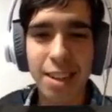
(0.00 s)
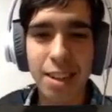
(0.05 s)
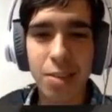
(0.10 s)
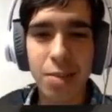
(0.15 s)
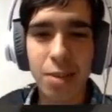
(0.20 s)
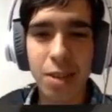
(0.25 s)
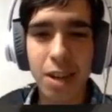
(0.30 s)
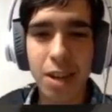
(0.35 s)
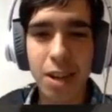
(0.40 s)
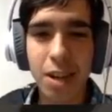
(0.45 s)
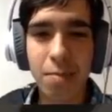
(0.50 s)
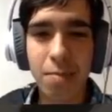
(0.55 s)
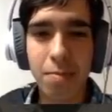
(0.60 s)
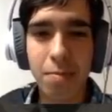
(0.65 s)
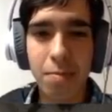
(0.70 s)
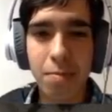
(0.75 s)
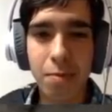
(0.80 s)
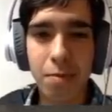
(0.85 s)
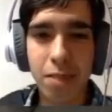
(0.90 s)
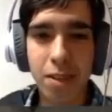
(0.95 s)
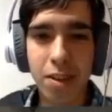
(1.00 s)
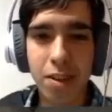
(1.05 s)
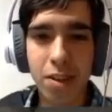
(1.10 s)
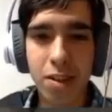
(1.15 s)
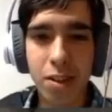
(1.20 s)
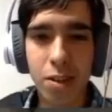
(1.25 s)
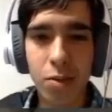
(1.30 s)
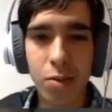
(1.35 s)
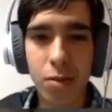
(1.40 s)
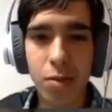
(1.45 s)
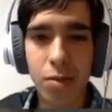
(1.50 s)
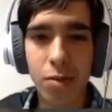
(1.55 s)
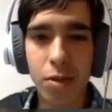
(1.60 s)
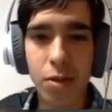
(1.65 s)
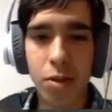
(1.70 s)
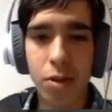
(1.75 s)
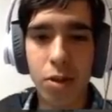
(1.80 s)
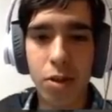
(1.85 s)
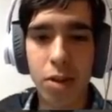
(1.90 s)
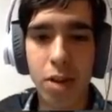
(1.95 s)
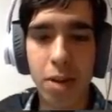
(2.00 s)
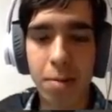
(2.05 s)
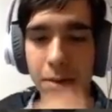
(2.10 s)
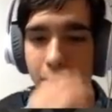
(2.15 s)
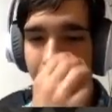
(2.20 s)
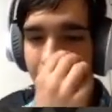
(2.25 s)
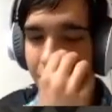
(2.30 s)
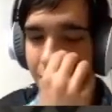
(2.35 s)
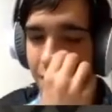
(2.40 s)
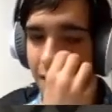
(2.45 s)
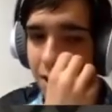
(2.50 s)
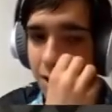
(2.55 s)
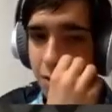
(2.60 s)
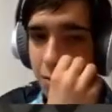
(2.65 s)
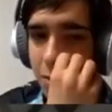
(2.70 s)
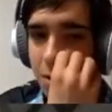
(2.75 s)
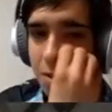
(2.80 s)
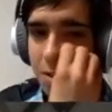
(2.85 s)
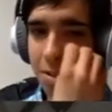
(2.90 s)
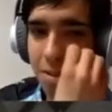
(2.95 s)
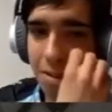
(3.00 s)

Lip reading: We gotta fix this one first. Okay, place the next one.